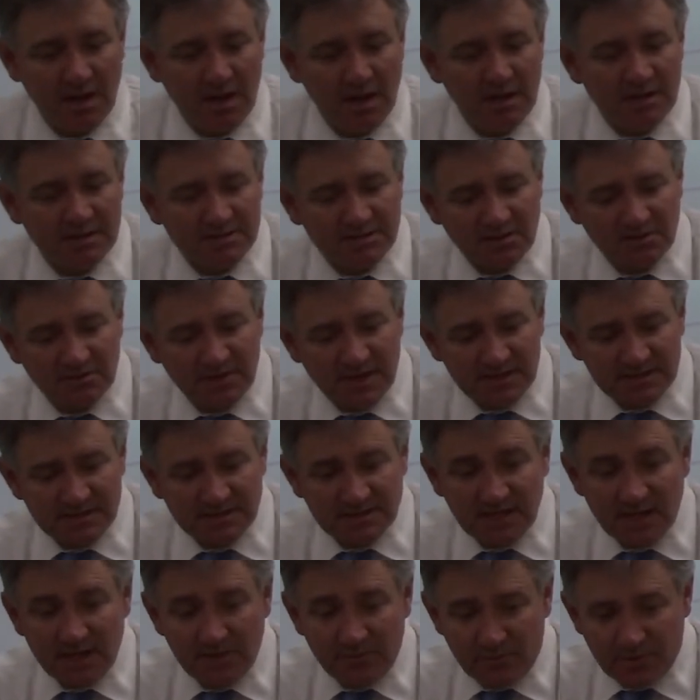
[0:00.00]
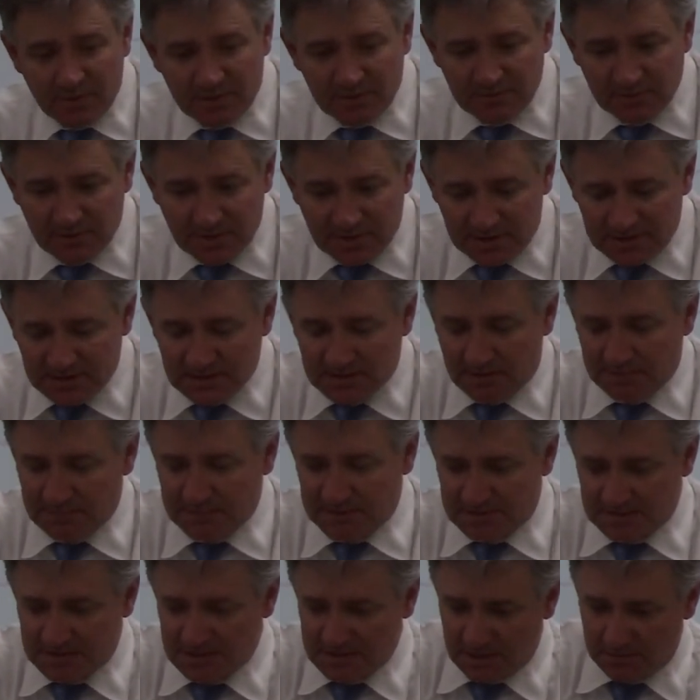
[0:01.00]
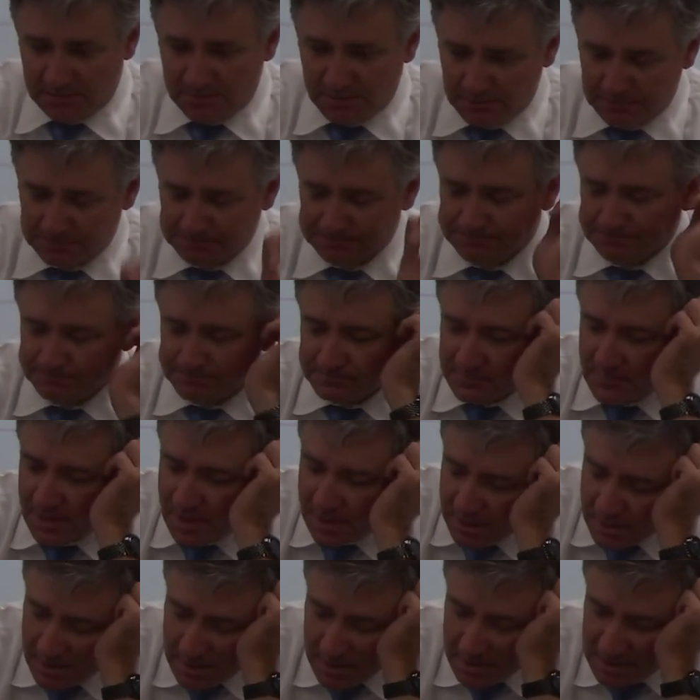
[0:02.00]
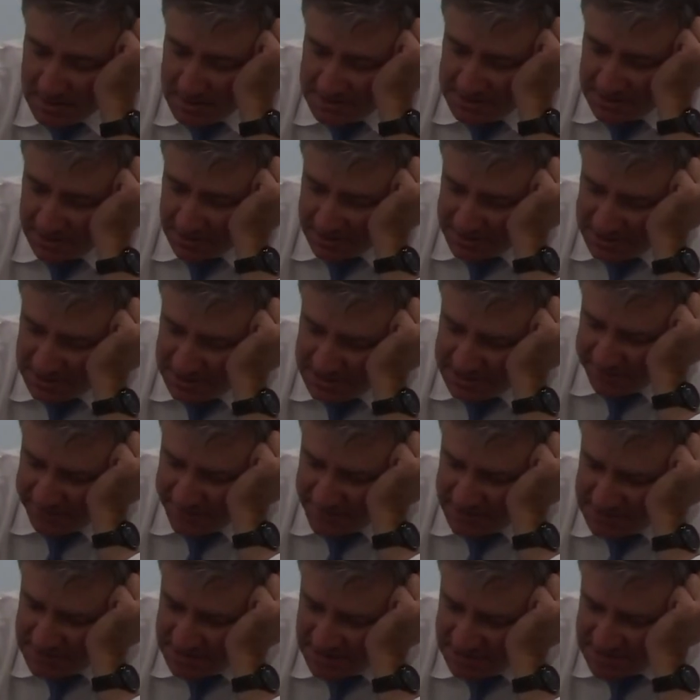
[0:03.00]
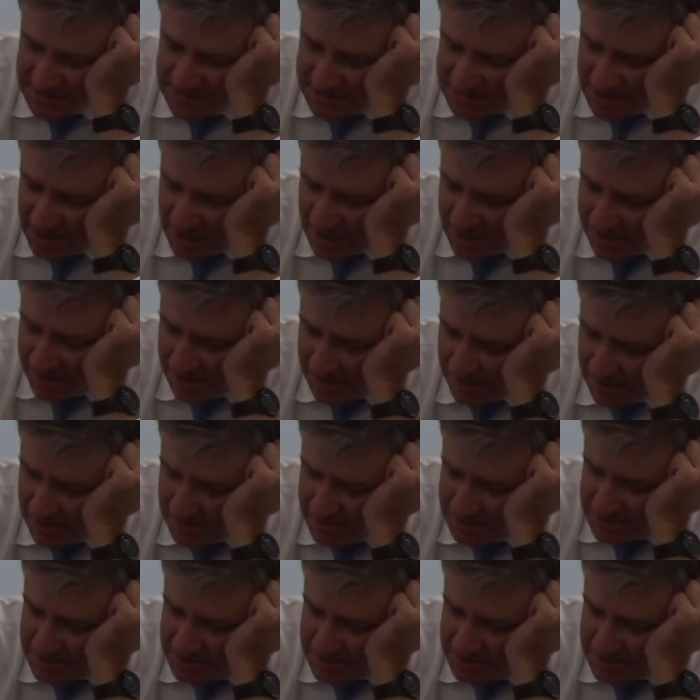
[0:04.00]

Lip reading: So let's say we're going to look at something simple. So I teach physics and not art,